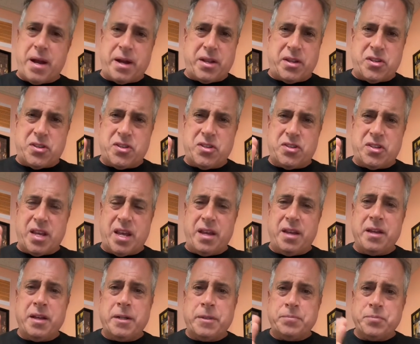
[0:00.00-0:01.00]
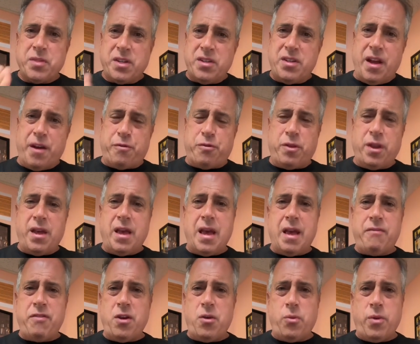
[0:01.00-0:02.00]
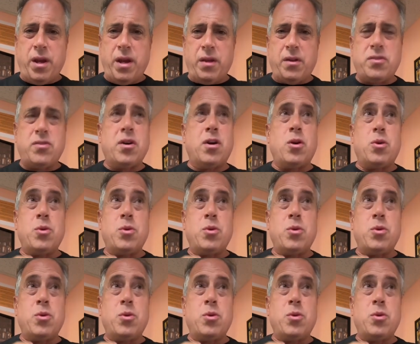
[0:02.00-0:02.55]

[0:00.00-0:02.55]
This is a definitely heavy wheat dough,